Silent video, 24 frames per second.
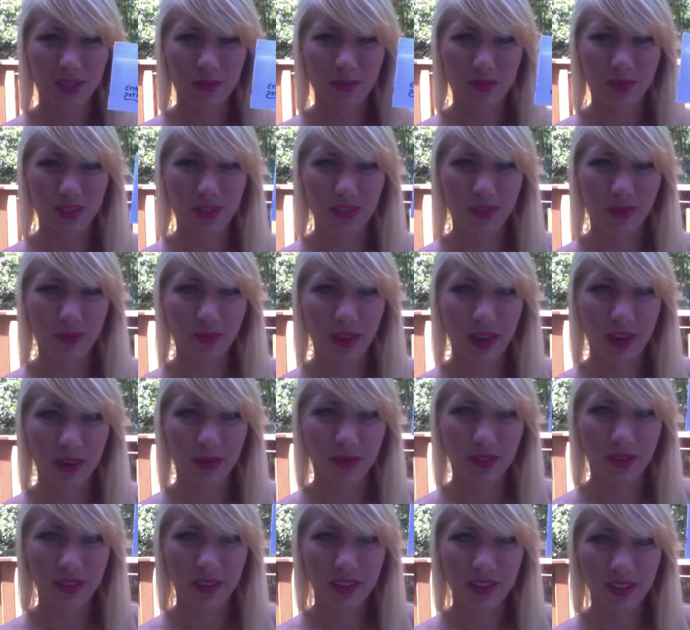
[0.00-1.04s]
hope this isn't
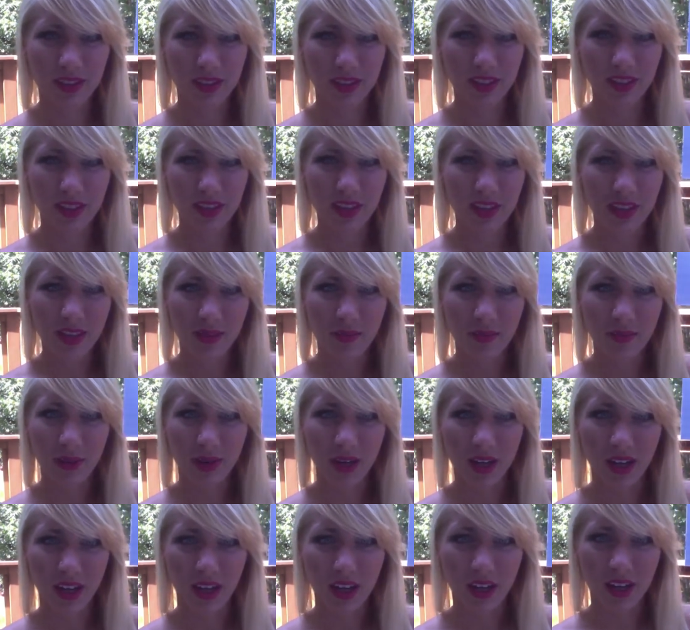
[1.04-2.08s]
backwards,
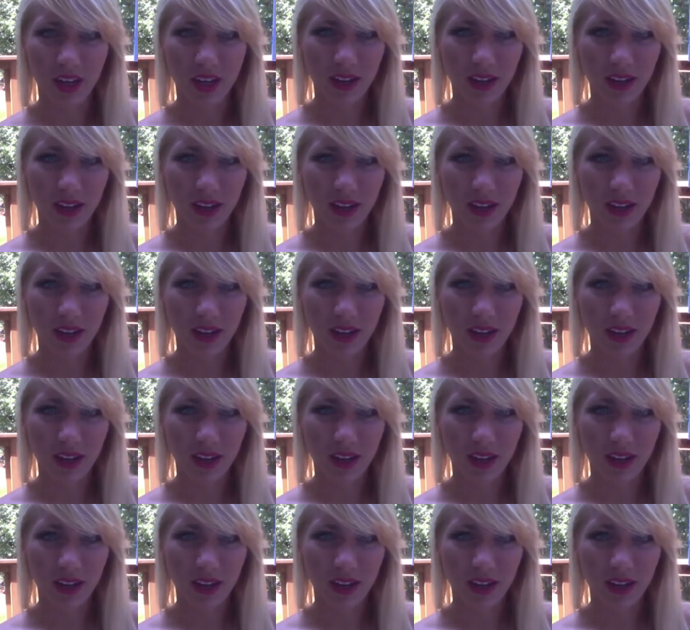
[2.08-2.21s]
but